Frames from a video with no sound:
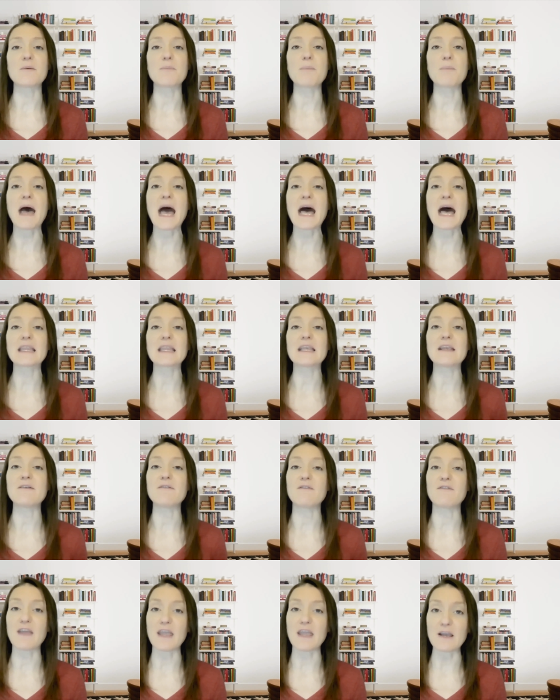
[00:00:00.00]
the
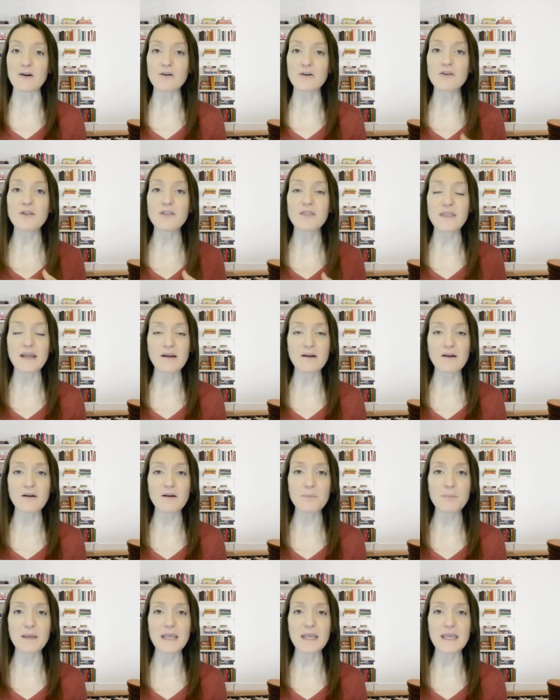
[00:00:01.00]
polyvagal
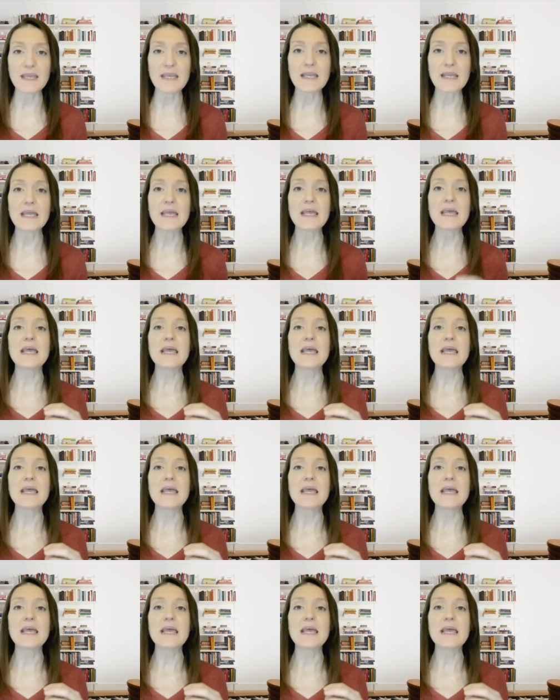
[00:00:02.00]
therapy